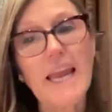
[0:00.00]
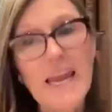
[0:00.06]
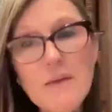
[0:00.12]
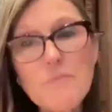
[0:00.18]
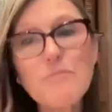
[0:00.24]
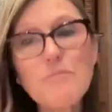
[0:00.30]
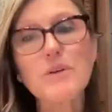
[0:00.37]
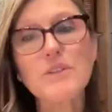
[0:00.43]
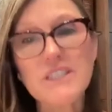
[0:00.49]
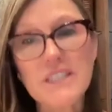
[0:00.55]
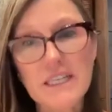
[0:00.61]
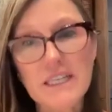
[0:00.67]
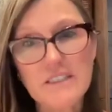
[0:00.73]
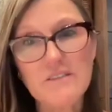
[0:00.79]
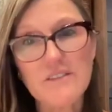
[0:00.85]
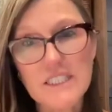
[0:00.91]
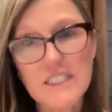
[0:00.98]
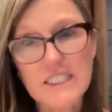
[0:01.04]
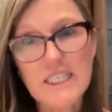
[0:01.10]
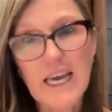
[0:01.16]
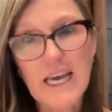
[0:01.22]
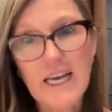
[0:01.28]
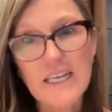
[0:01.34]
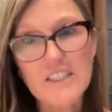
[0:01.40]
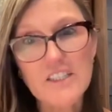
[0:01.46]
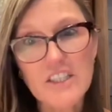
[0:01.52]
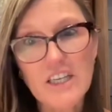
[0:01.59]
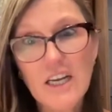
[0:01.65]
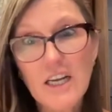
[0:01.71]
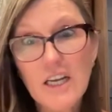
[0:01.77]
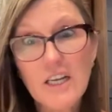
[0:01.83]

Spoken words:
8% of its cash.